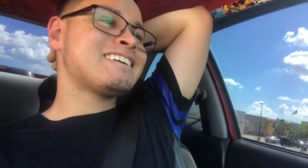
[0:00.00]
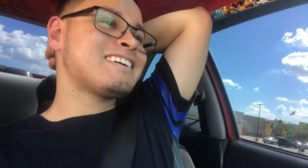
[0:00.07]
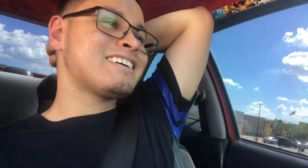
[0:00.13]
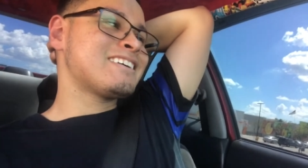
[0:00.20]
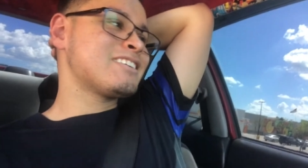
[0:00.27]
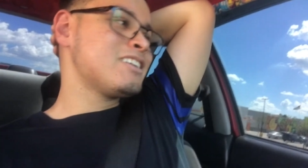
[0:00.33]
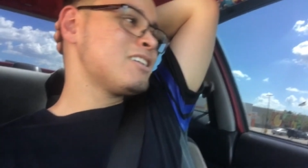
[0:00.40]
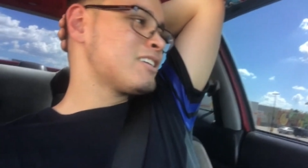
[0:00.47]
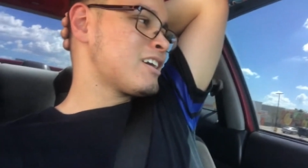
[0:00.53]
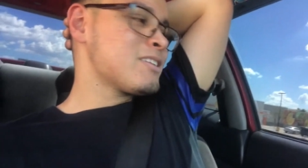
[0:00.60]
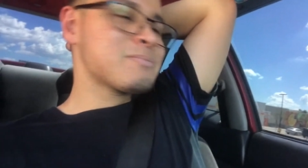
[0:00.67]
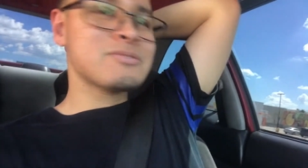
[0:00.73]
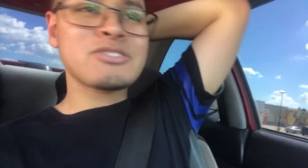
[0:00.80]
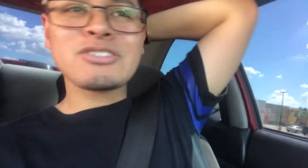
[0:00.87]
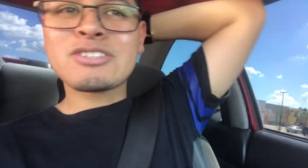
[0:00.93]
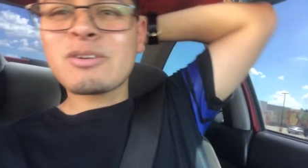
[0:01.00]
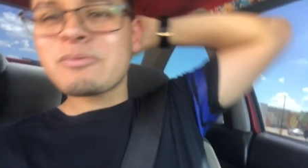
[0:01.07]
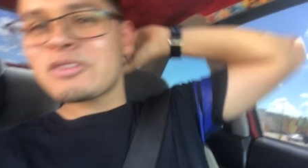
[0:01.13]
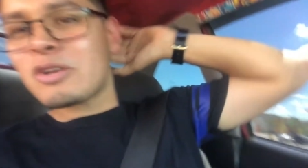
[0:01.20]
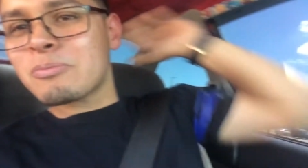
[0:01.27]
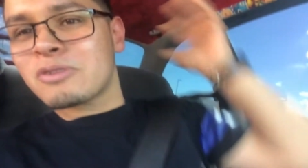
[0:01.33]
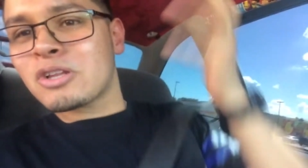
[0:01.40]
uh, yeah, guys, just
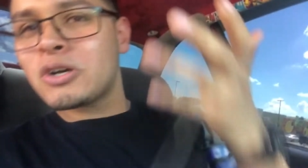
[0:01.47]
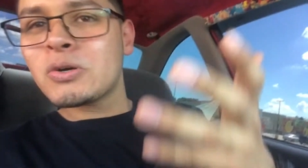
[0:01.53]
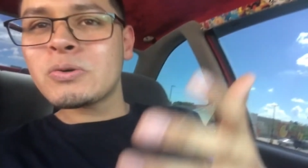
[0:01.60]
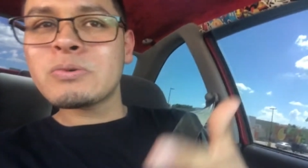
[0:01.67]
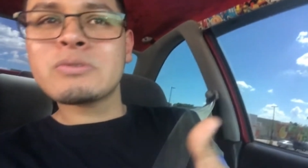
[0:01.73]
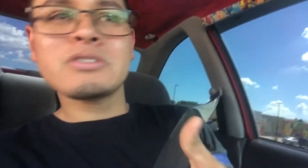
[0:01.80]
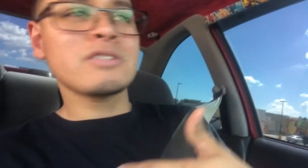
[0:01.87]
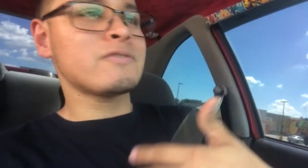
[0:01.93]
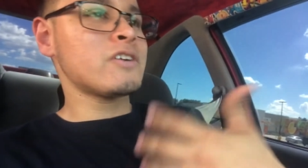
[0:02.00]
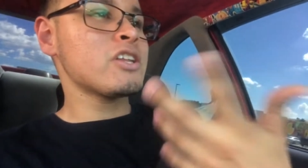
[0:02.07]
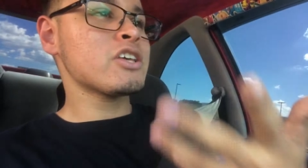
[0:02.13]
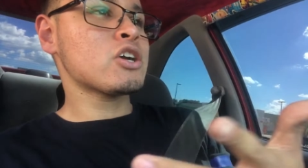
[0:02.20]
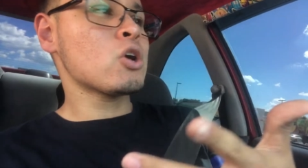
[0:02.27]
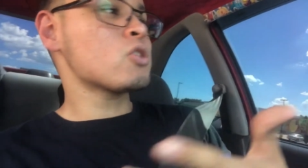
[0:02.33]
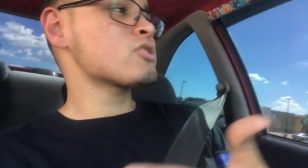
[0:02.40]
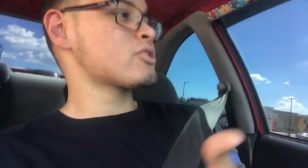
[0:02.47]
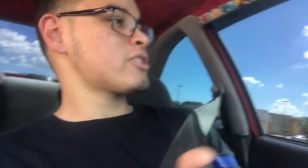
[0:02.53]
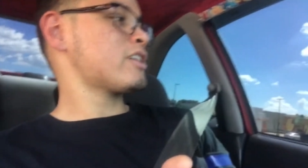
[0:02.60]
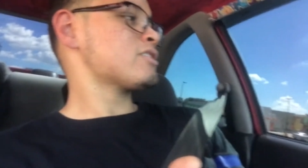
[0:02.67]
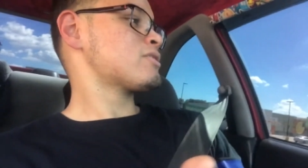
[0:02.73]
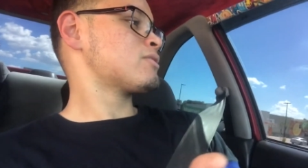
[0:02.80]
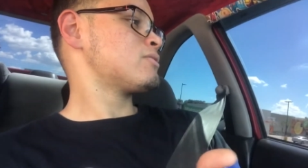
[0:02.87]
comment down below of any cars that you
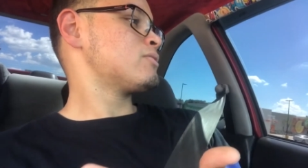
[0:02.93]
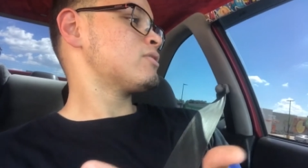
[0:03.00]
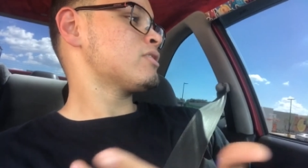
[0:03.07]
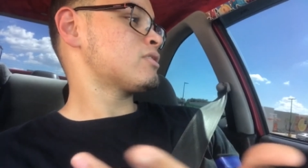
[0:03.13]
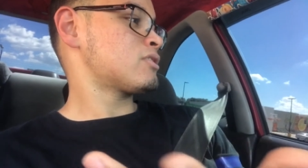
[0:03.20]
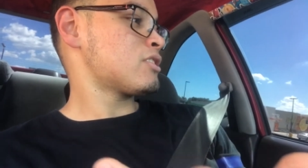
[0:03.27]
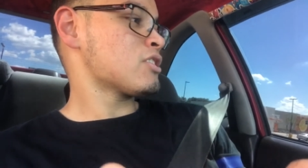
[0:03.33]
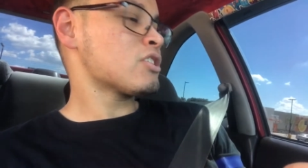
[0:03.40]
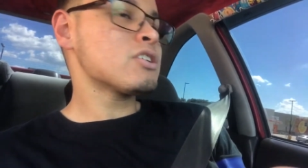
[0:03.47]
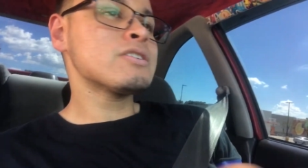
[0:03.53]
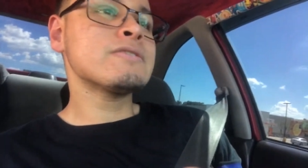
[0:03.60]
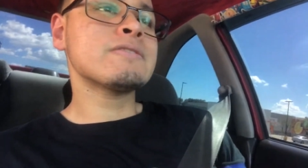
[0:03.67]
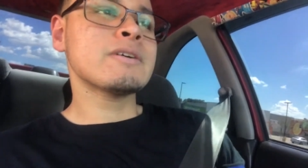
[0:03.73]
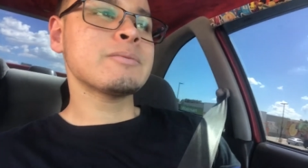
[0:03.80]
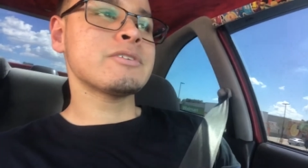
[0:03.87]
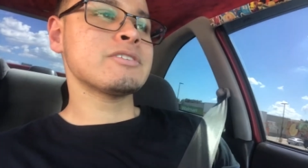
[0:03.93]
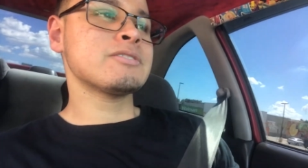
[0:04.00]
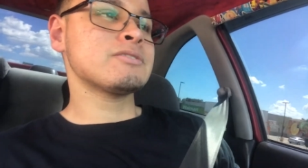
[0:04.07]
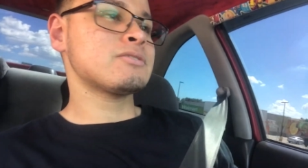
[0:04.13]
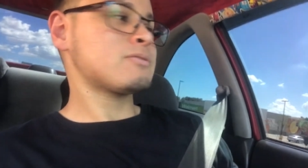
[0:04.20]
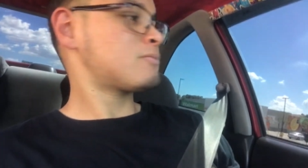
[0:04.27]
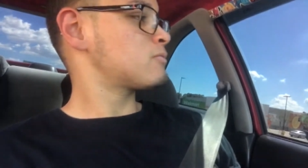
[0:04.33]
guys you can think of. I mean,
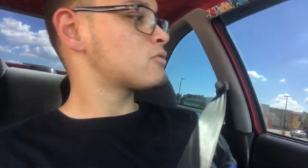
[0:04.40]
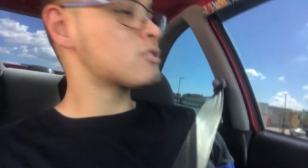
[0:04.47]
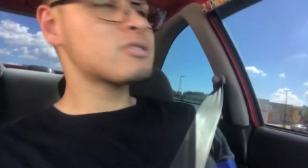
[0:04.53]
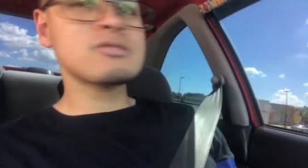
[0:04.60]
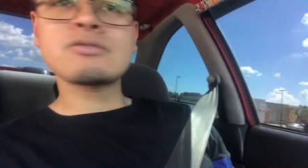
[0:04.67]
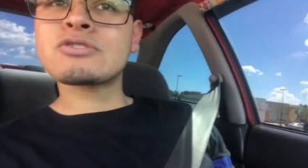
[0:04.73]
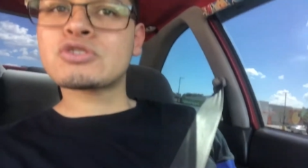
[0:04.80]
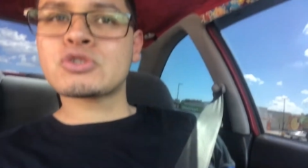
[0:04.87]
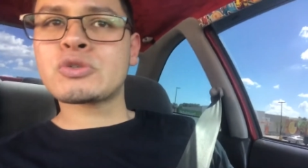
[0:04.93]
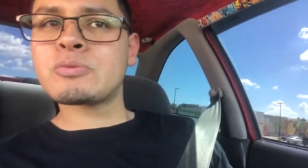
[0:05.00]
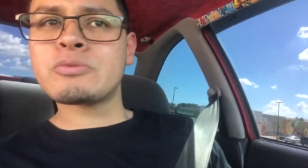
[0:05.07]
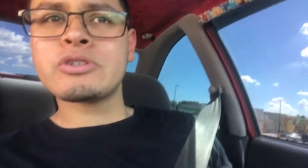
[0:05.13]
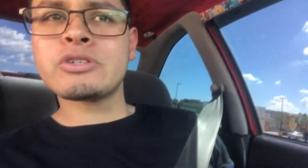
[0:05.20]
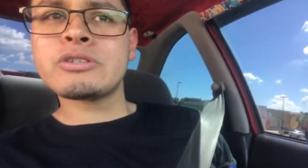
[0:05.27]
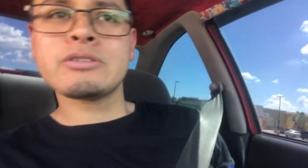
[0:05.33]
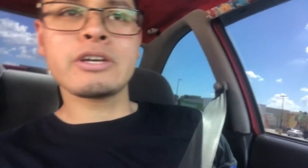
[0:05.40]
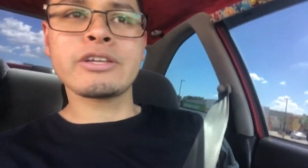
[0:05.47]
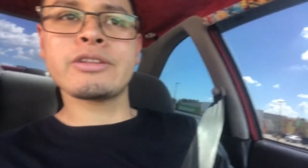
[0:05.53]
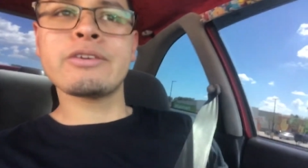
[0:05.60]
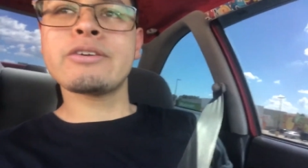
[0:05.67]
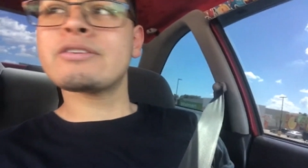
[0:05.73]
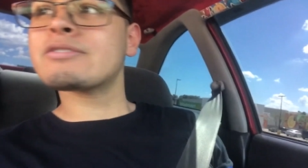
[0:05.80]
shoot me
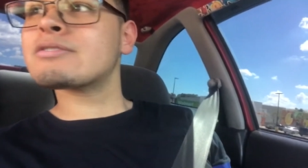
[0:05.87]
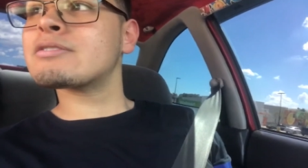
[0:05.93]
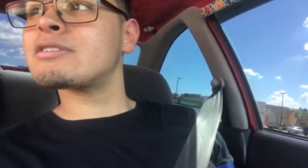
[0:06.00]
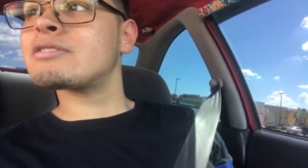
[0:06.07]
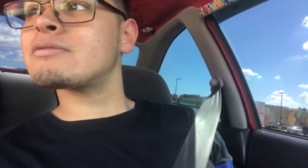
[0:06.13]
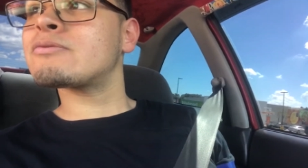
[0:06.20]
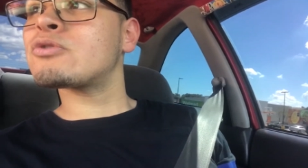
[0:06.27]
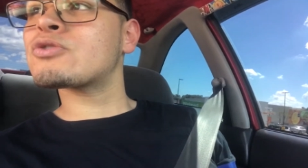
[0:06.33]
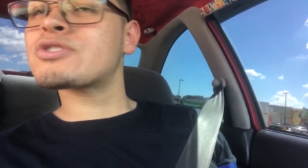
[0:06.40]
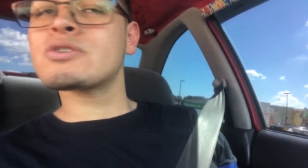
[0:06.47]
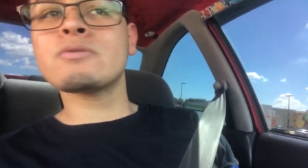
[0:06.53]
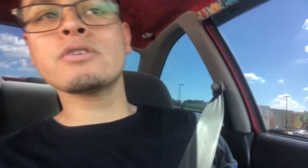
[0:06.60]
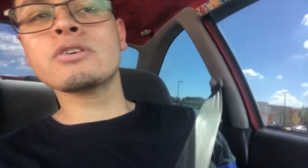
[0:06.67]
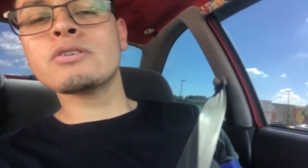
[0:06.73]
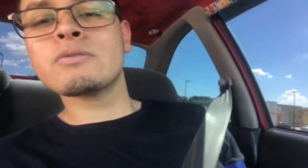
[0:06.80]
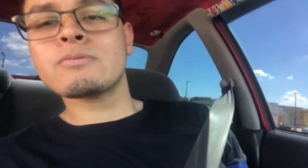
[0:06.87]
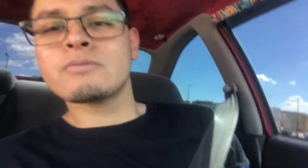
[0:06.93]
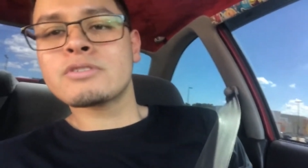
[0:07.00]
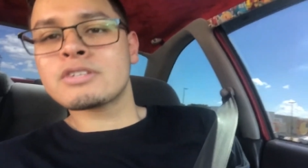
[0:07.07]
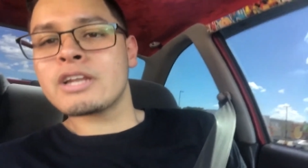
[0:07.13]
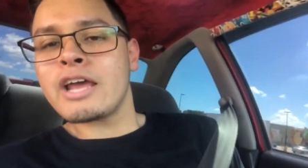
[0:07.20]
ideas and we'll see what go, what's gonna